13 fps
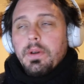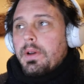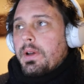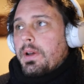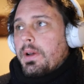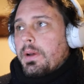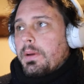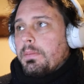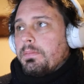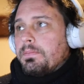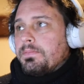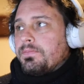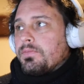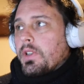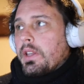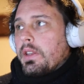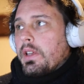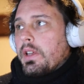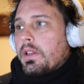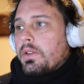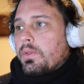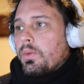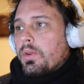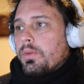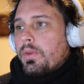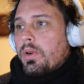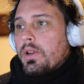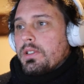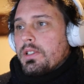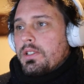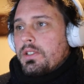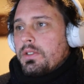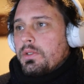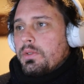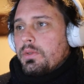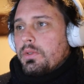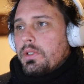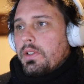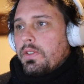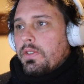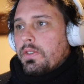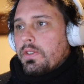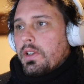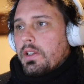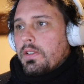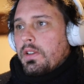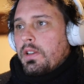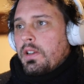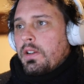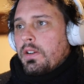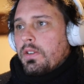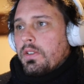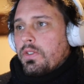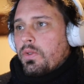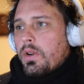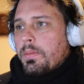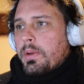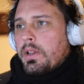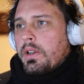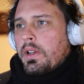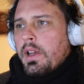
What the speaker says: And then what we want to do is get to here and swap it.